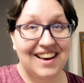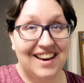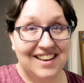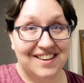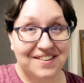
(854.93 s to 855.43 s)

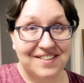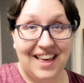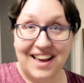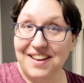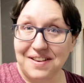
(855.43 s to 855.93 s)
So
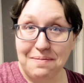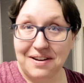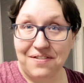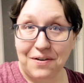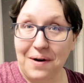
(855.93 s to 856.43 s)
thank you so
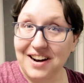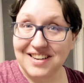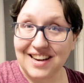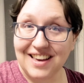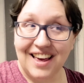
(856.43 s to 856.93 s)
much for
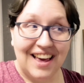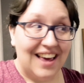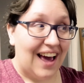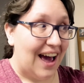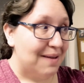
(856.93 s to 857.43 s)
watching.
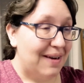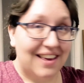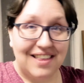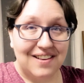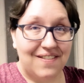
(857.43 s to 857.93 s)
I
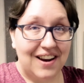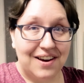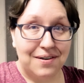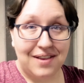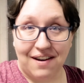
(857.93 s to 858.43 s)
make these
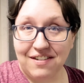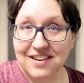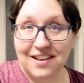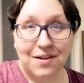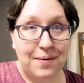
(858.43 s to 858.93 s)
videos every
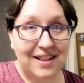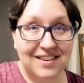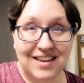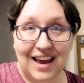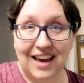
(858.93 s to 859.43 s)
single
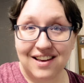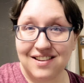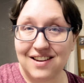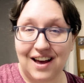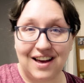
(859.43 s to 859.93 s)
Wednesday
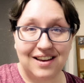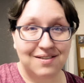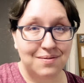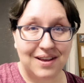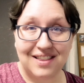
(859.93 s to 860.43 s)

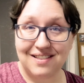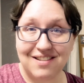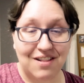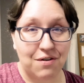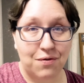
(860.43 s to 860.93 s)
with
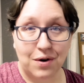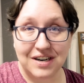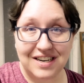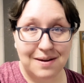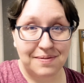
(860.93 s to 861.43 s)

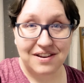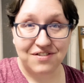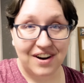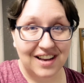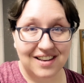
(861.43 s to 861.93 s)
Glowforge tips and
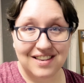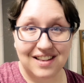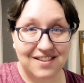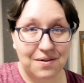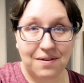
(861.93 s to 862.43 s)
tricks,
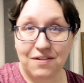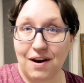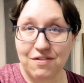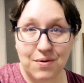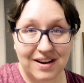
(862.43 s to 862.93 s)
and so if you
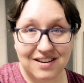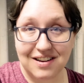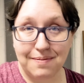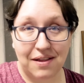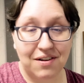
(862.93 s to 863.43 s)
have
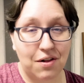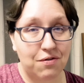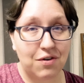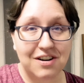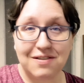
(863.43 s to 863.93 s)
questions about the
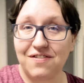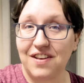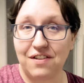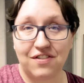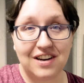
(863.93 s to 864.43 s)
Glowforge,
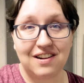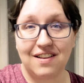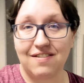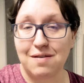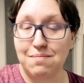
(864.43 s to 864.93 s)
feel free to
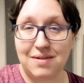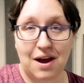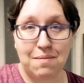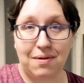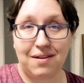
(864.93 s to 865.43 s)
leave them
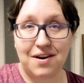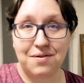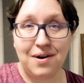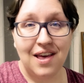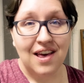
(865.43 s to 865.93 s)
down below.